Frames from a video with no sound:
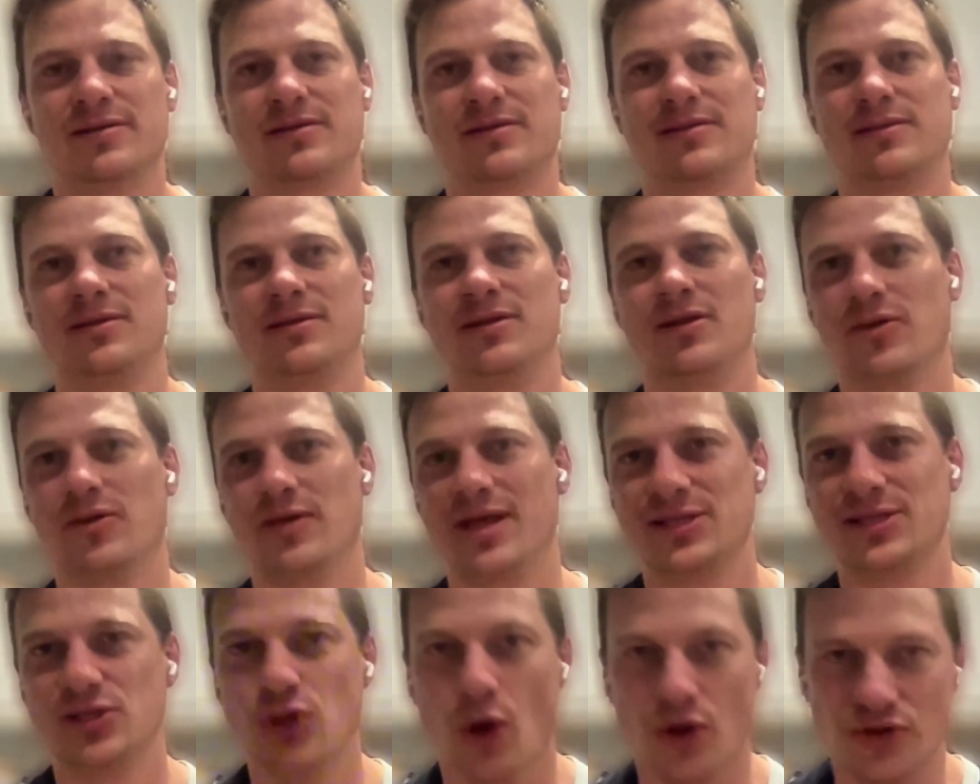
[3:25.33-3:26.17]

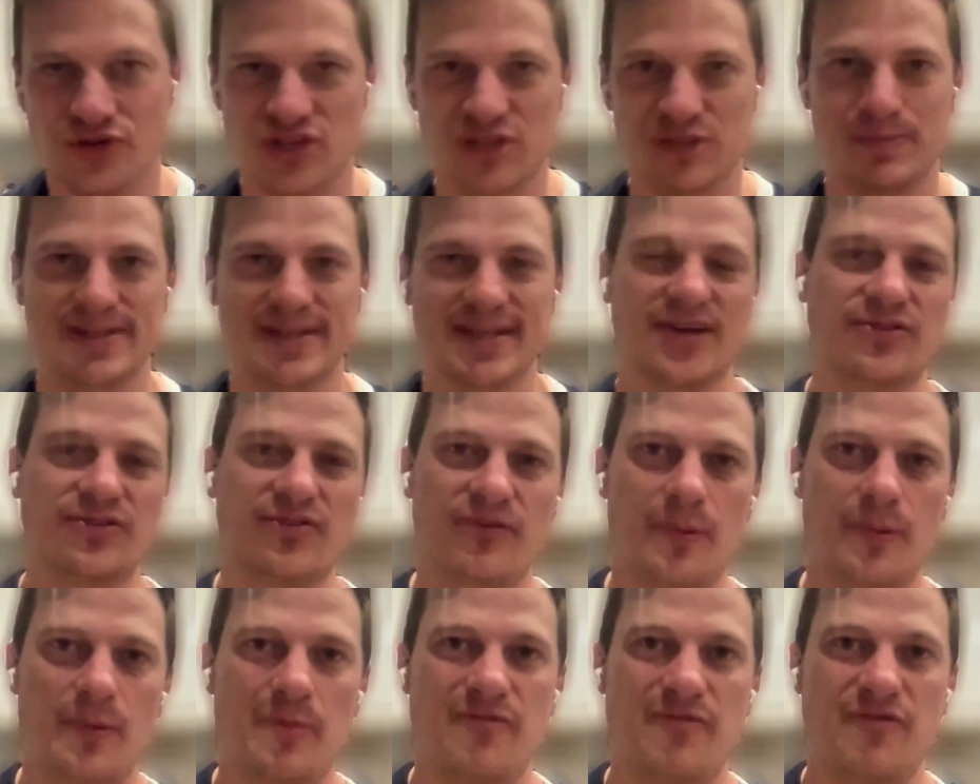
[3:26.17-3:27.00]
it's not just
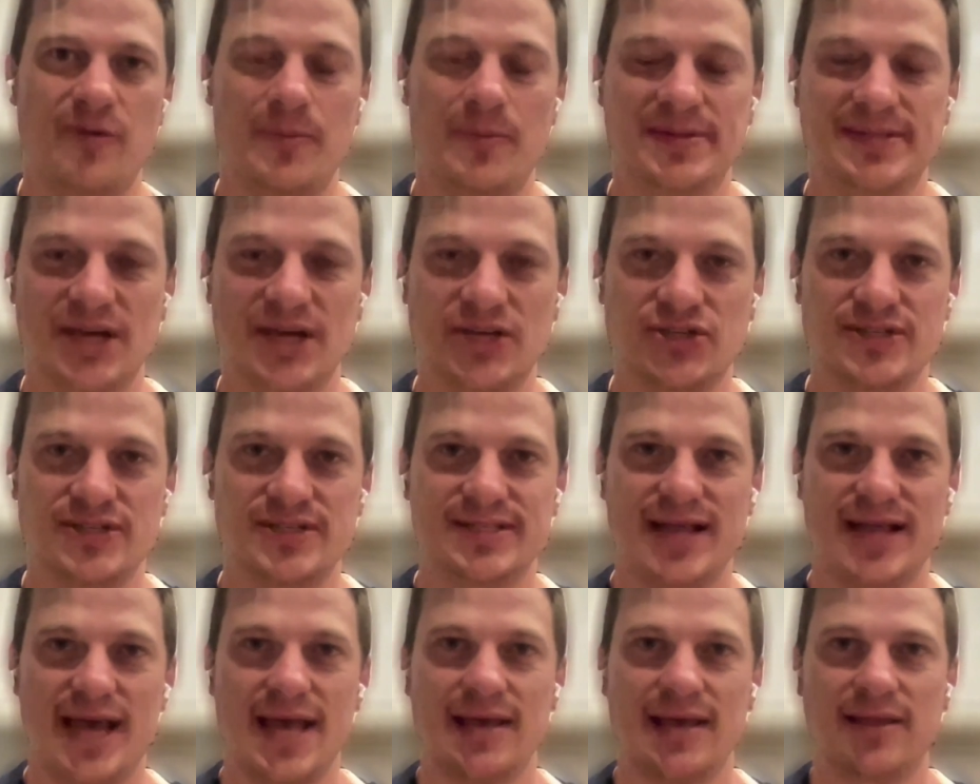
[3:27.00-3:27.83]
possession for
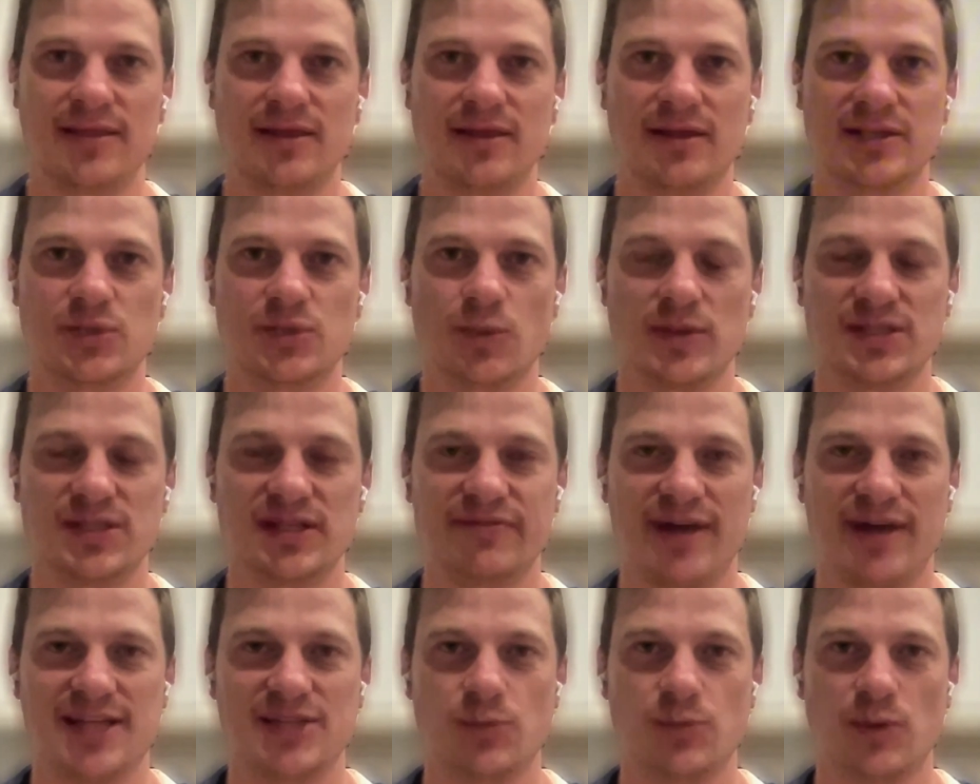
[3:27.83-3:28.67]
possession's sake that Swansea
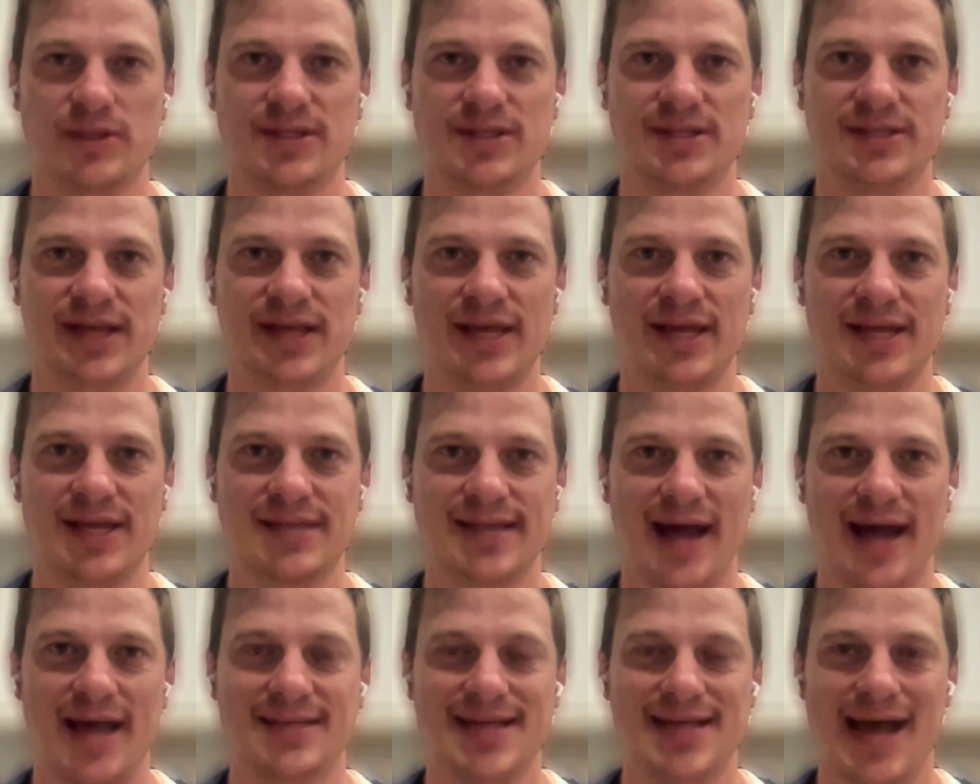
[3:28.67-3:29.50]
fans want to see.
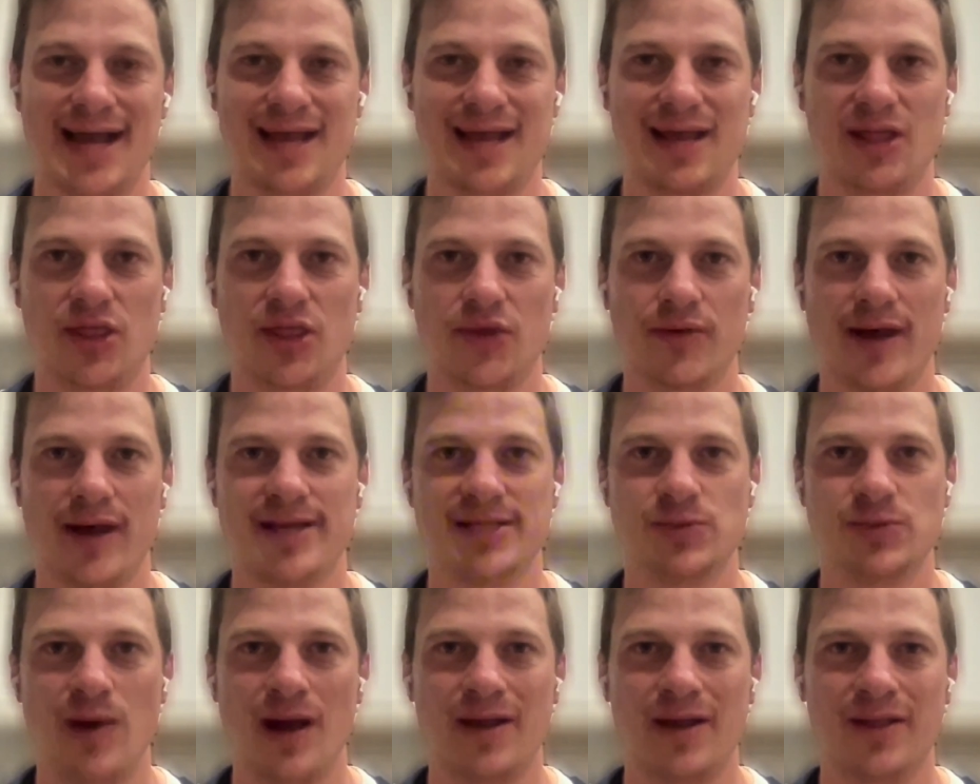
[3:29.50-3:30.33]
It's that attacking threat
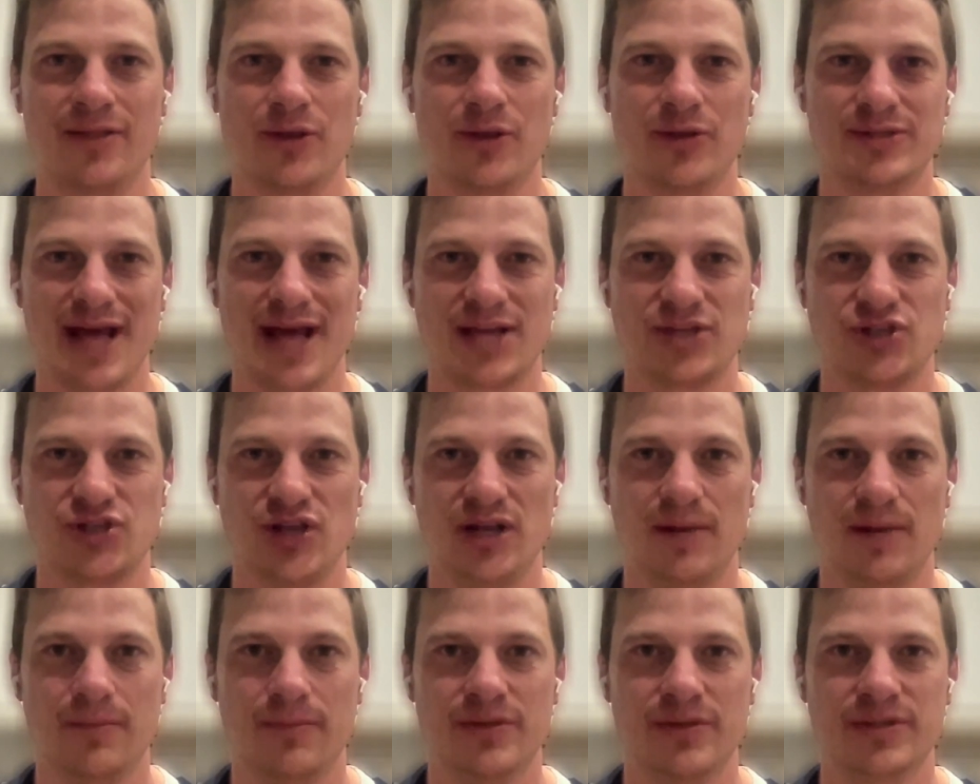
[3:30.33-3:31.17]
as well. And those
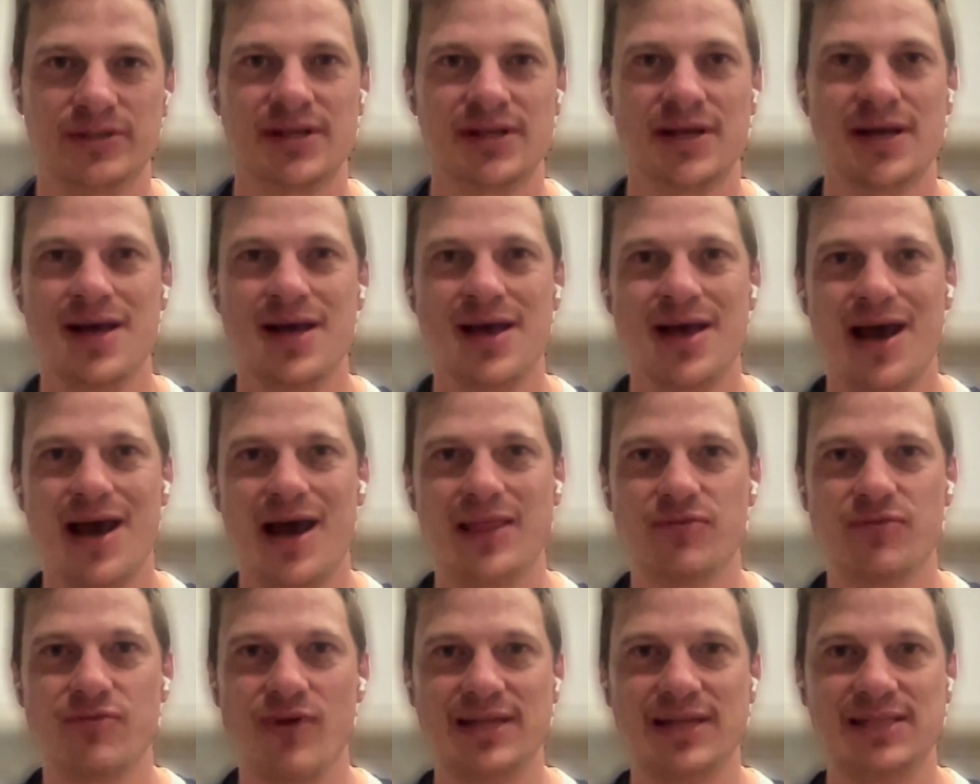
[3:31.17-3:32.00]
XG numbers
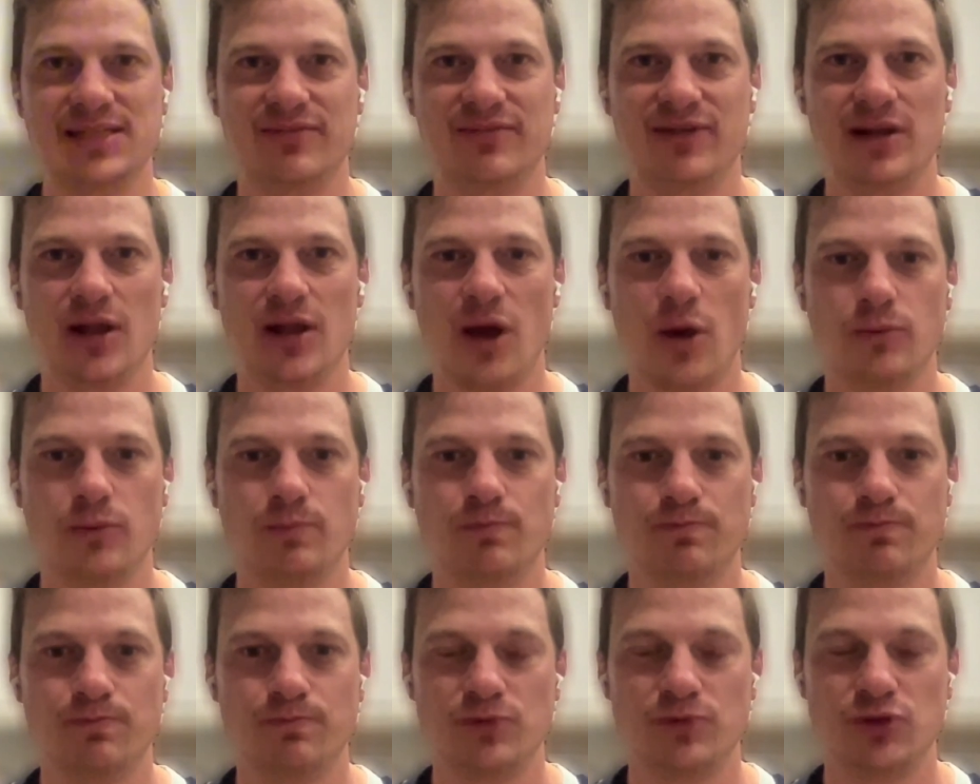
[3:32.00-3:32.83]
and the relatively low
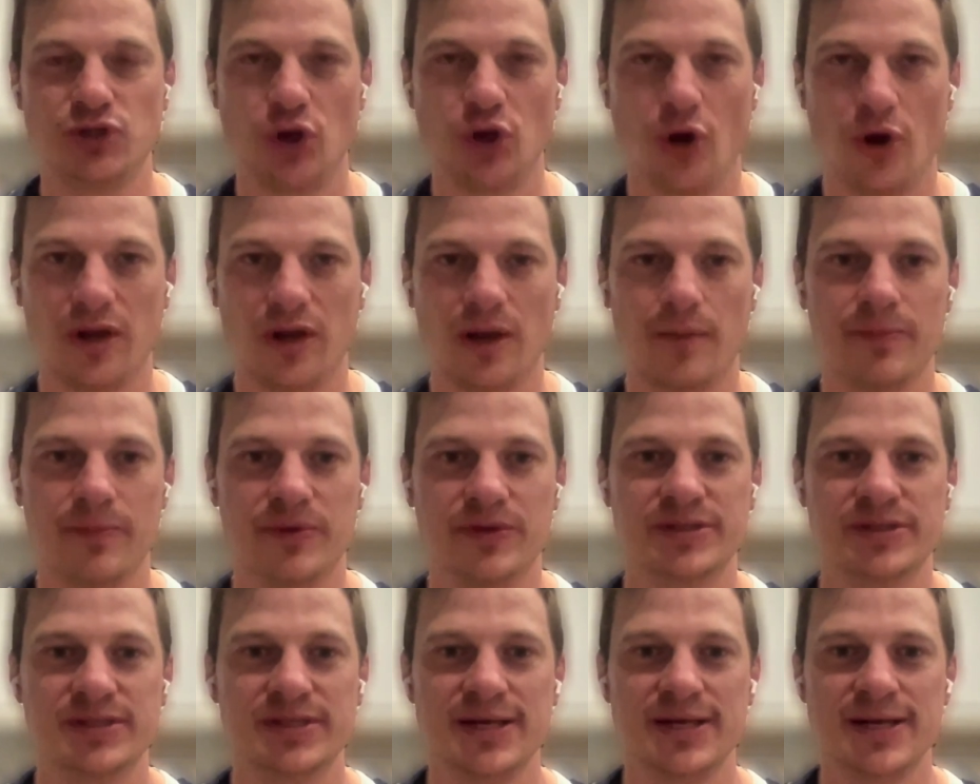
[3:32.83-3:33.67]
shot
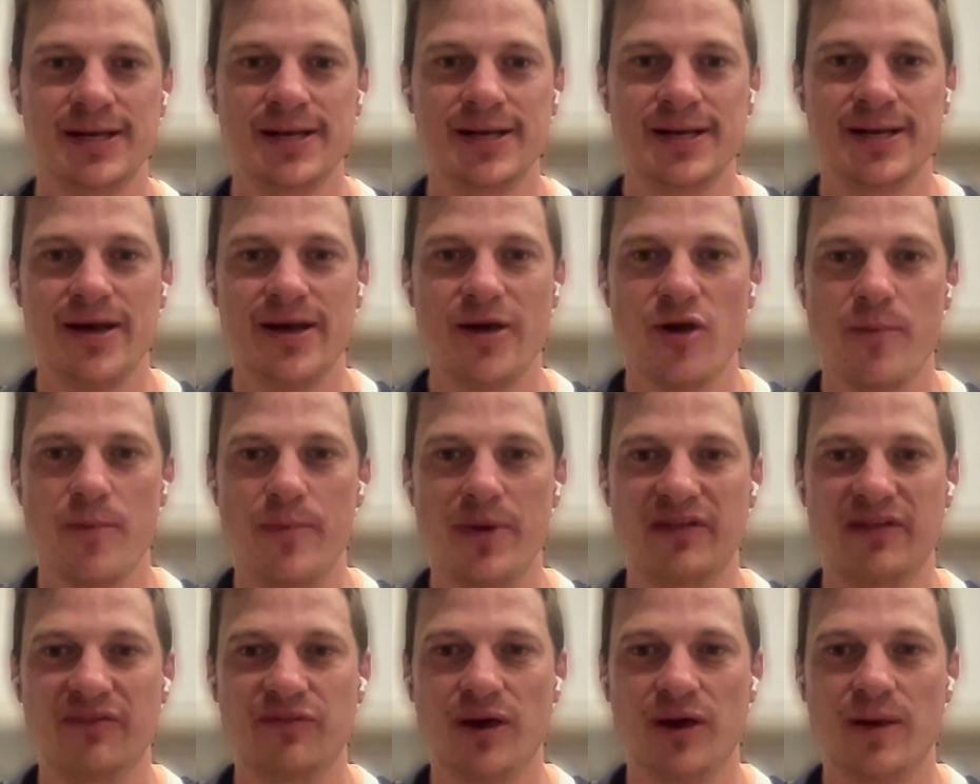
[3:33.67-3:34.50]
numbers are a
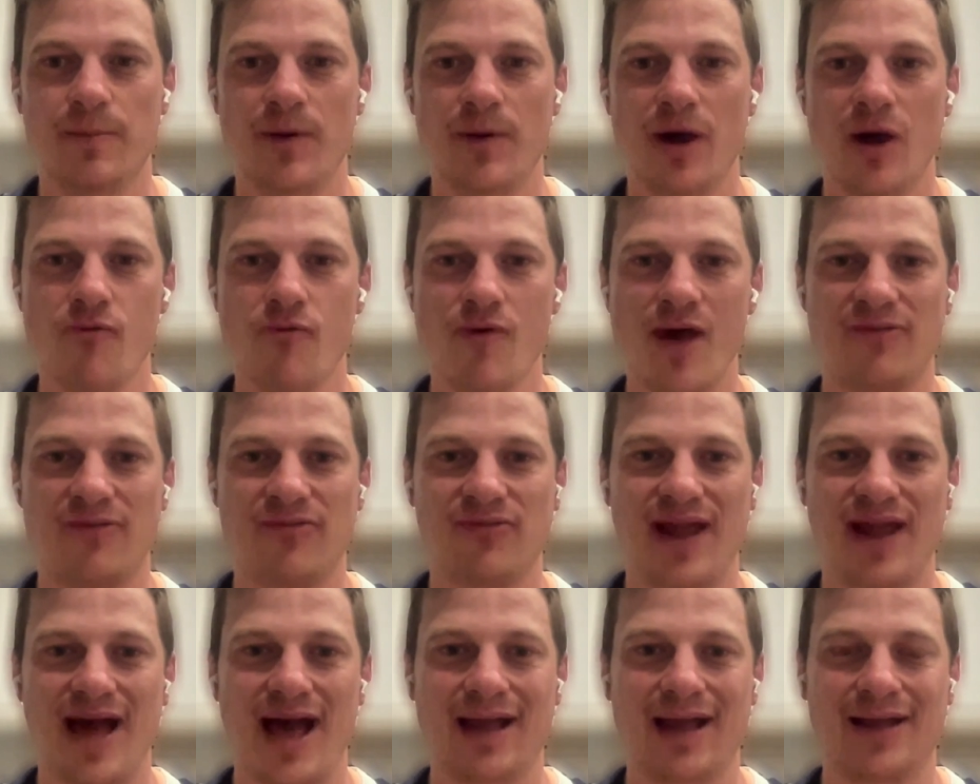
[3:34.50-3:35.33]
bit of a red
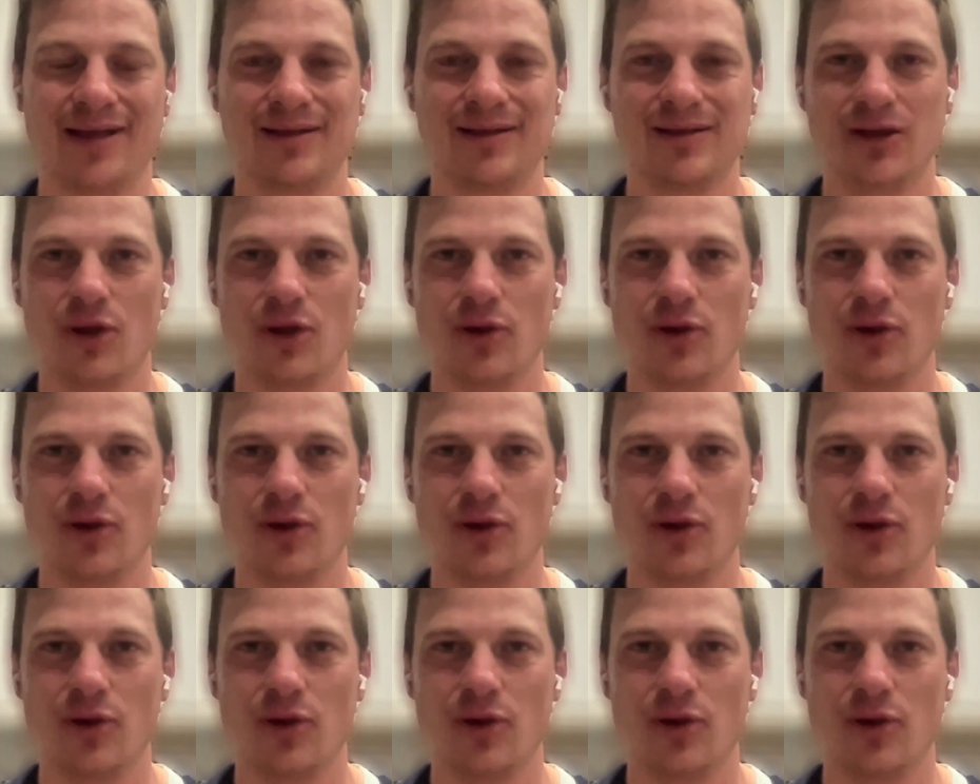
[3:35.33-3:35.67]
flag.